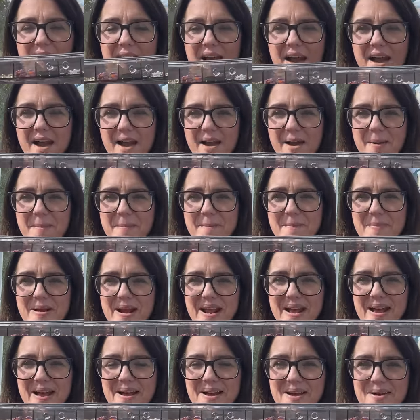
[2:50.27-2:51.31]

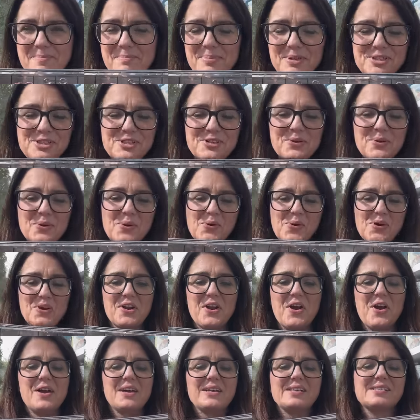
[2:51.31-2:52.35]
button
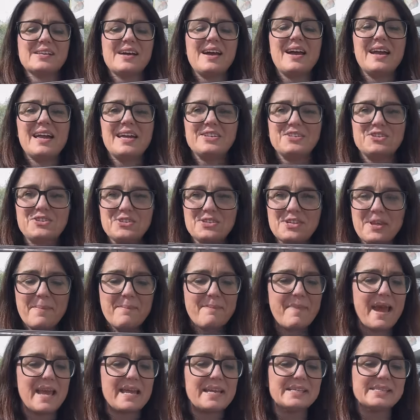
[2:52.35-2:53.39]
organizer is just
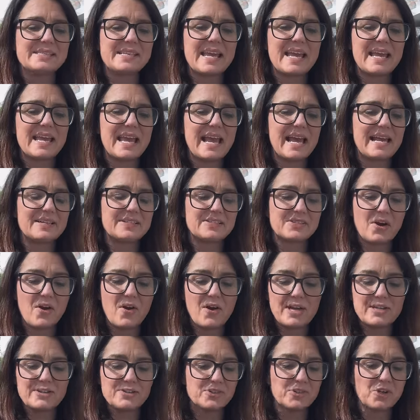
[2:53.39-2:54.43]
amazing, and
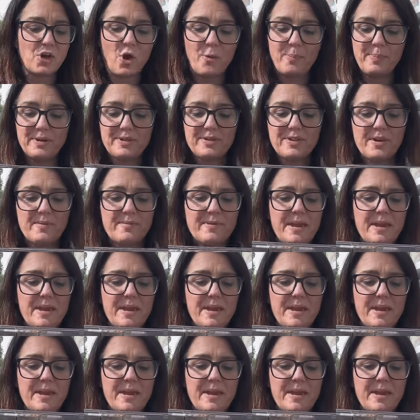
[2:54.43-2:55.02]
I just copied them.